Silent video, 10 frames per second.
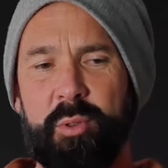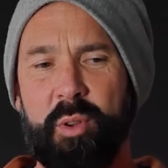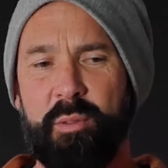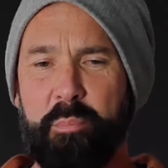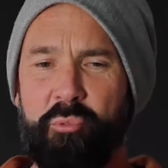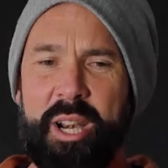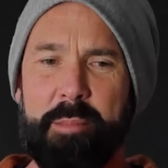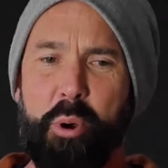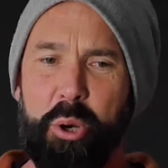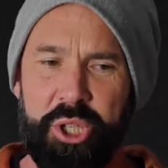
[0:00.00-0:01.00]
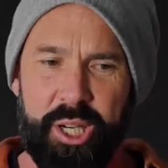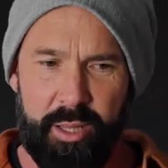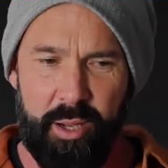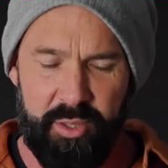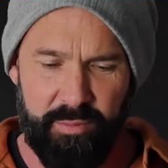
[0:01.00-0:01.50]
sort of really pushing
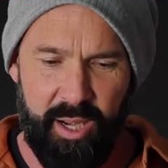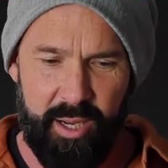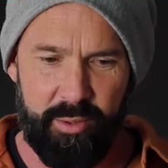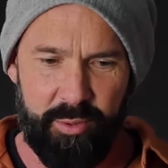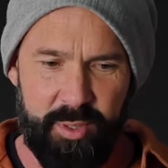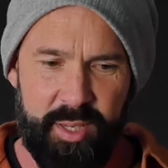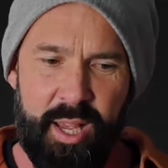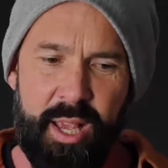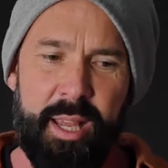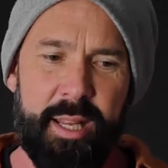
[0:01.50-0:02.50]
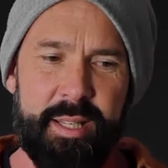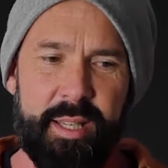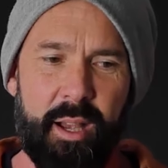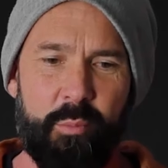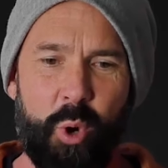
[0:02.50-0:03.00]
those files in
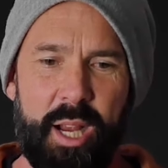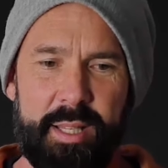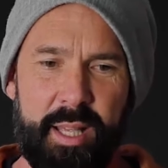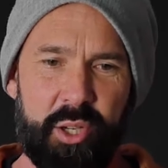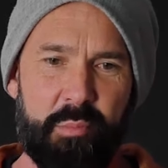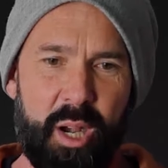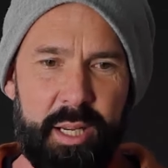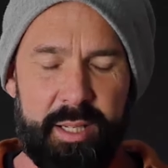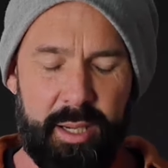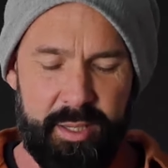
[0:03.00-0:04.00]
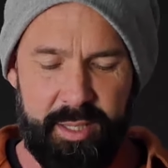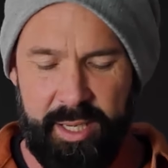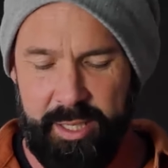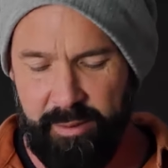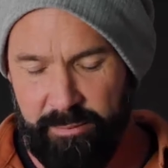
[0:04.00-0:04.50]
certain ways, then you might start to
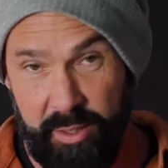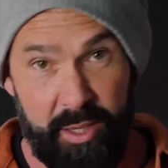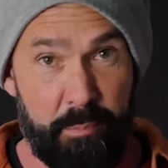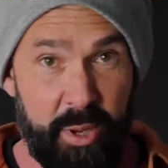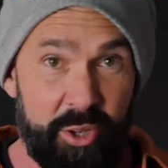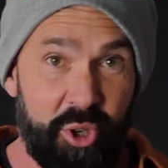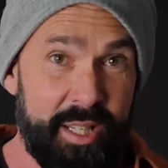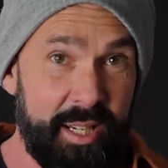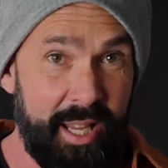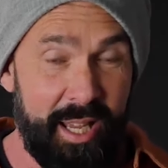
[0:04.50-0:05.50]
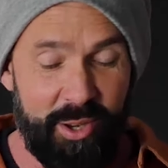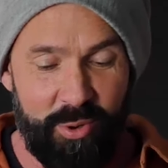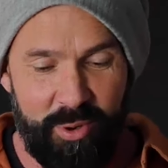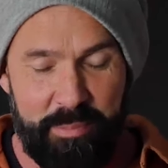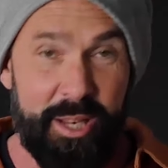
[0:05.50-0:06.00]
see a difference. I'd be interested to hear
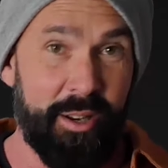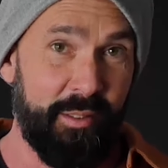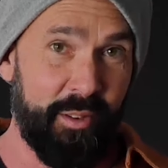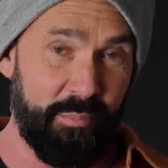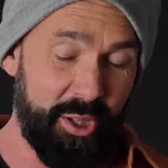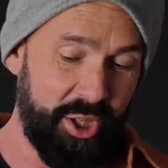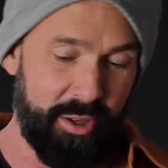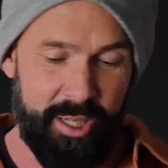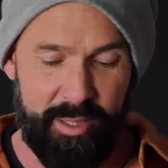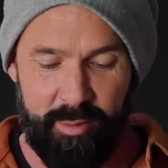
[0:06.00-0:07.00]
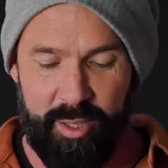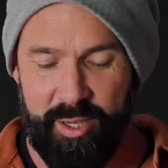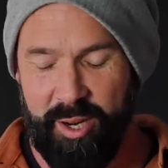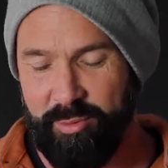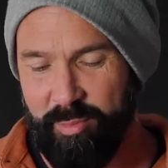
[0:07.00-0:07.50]
your opinion if you've been shooting,
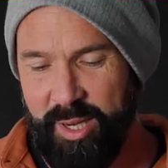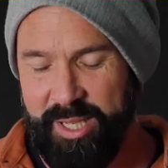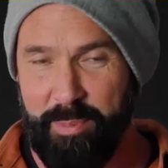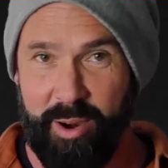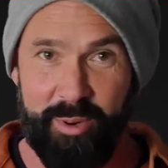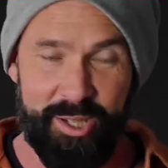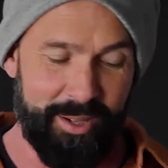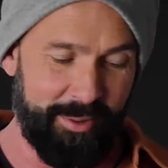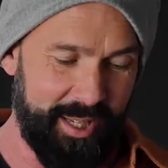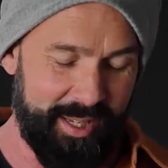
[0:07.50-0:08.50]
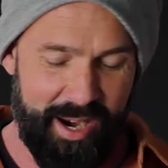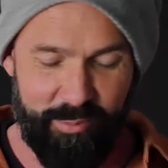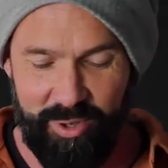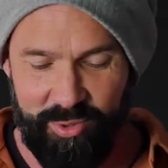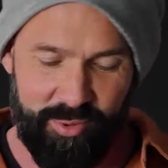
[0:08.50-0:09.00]
experimenting with these
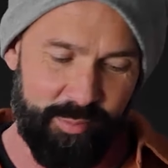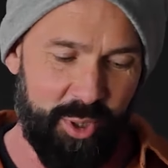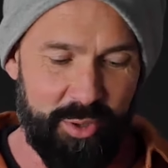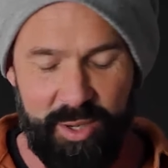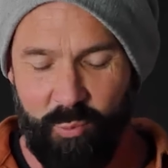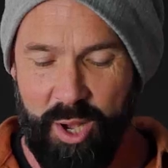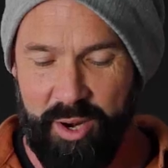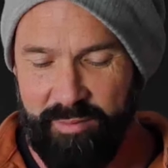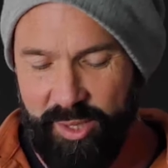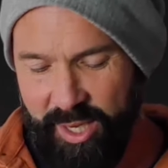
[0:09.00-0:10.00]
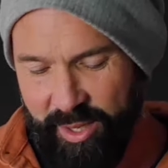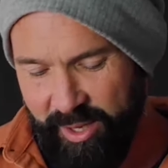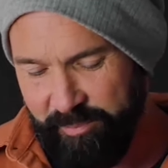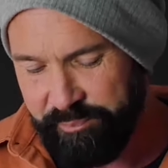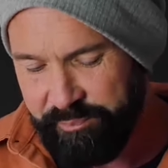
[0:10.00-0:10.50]
cameras or using one over the other.